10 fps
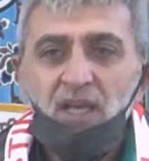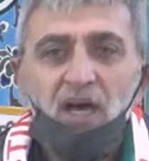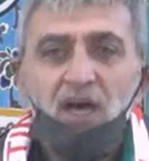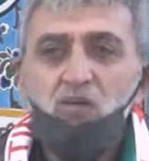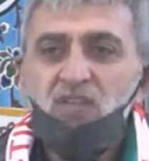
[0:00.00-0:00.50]

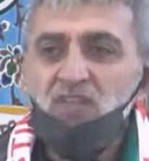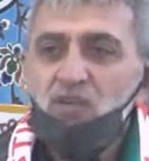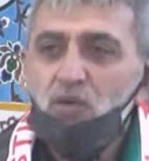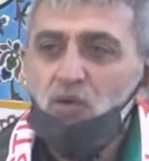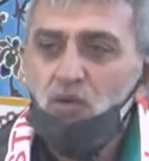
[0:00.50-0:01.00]
I
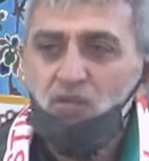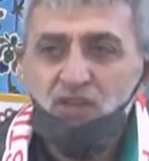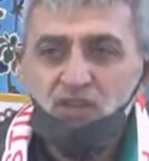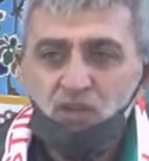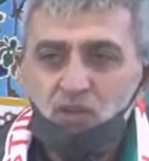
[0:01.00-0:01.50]
wasn't all
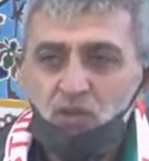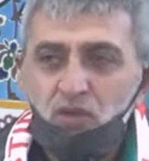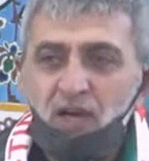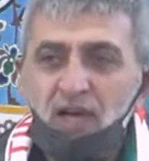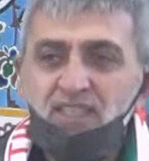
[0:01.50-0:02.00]
over the
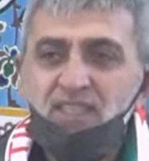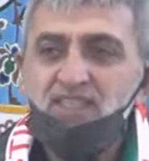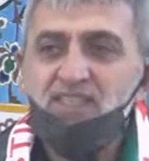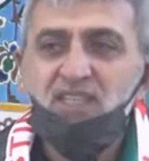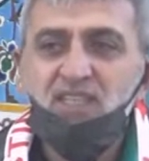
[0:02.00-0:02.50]
show.
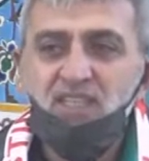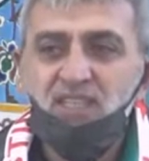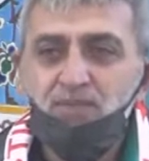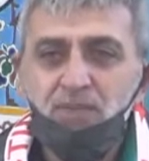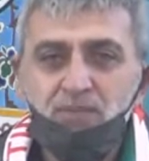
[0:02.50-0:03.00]
Yes, there
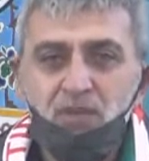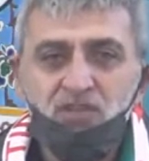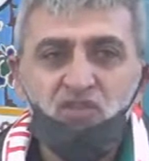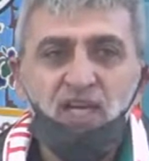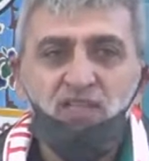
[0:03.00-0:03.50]
is people
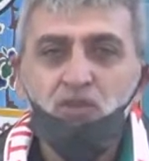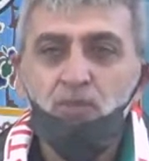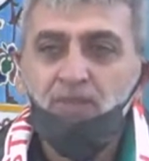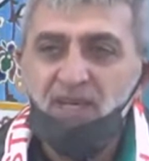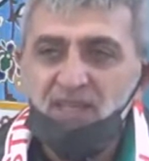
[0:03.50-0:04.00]
trying to
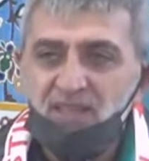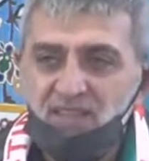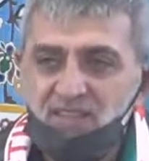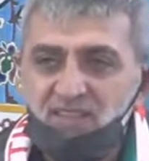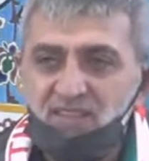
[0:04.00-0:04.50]
break
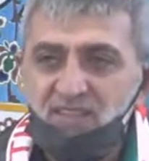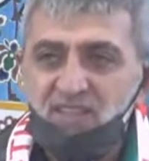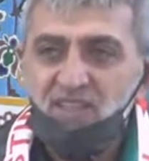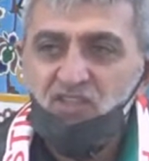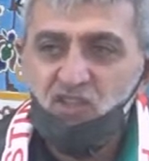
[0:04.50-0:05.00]
this
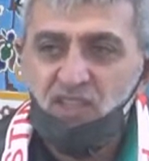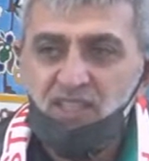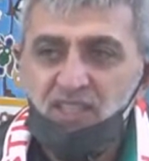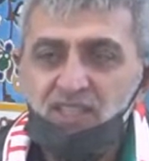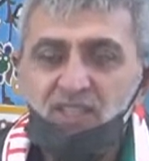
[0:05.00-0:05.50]

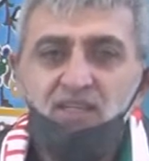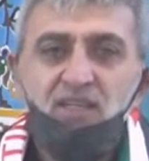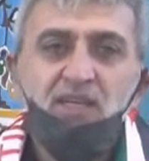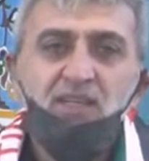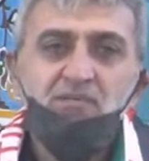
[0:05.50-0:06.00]
journey.
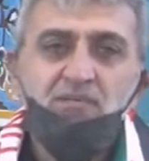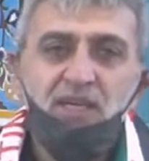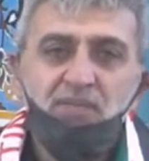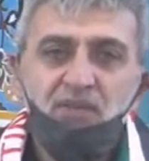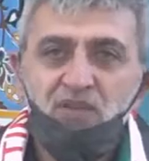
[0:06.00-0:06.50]

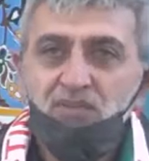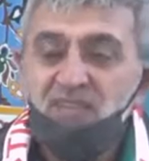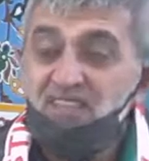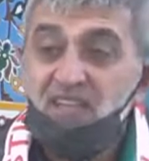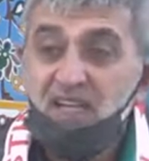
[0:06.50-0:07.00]
Maybe from
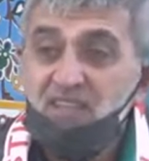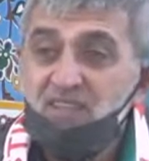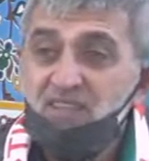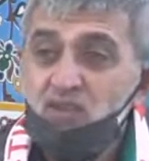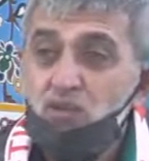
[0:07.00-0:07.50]
the
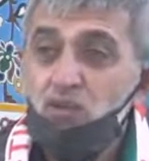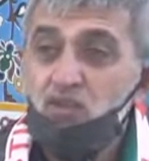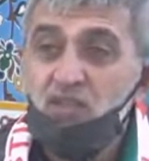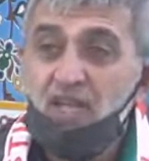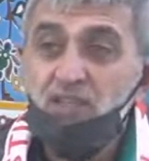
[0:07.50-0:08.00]
Zionists,
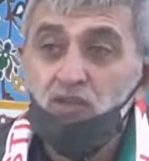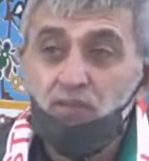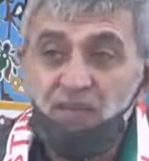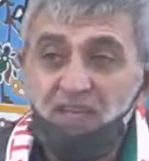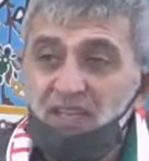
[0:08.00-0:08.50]
who's trying to
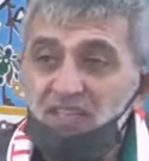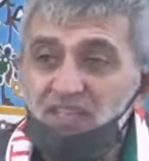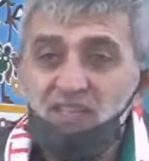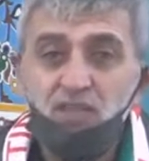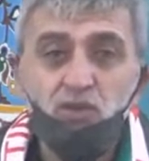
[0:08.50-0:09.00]
break
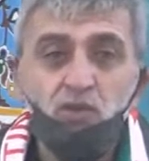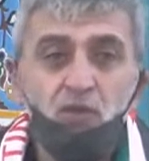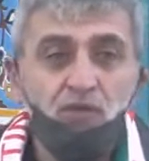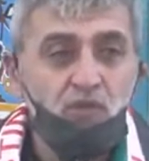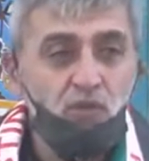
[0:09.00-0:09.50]
us not to
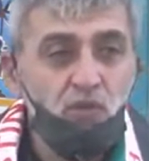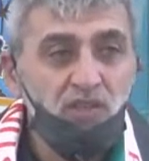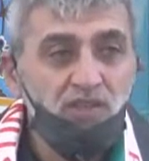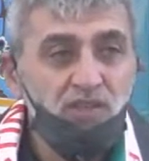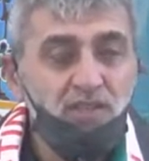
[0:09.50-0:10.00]
go
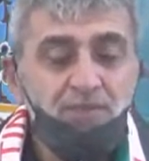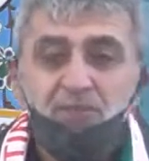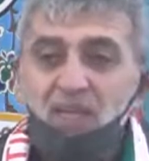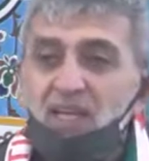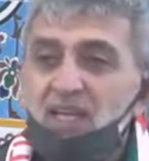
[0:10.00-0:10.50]
forward.
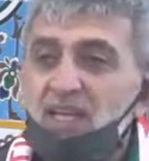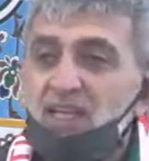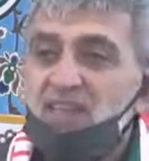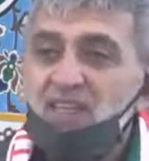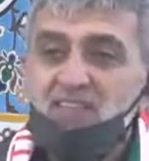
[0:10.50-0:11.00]

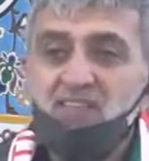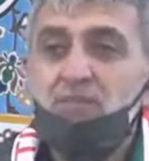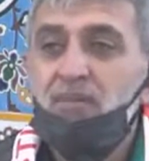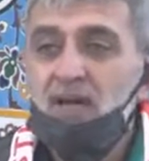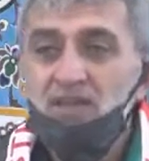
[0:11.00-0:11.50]
Uh, there's
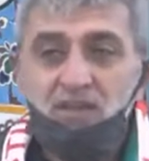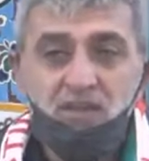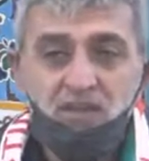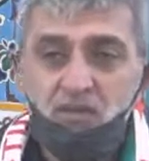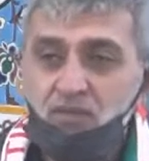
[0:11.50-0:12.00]
some other
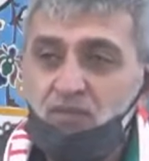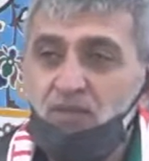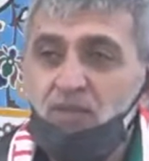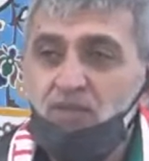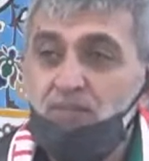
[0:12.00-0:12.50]
of
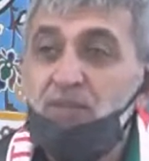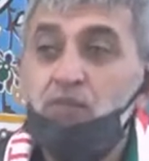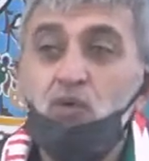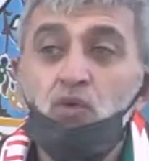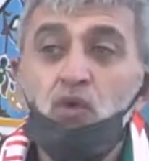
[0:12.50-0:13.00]
uh,
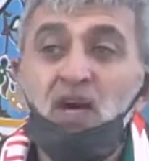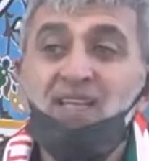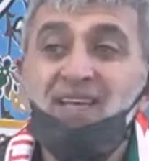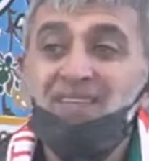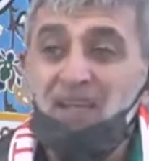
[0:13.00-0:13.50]
people who are
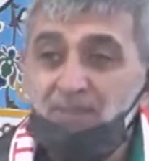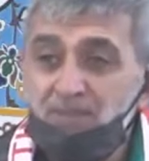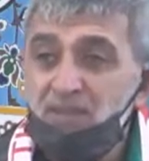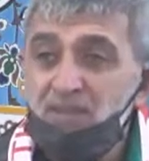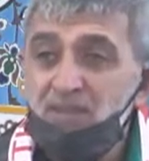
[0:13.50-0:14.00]
not happy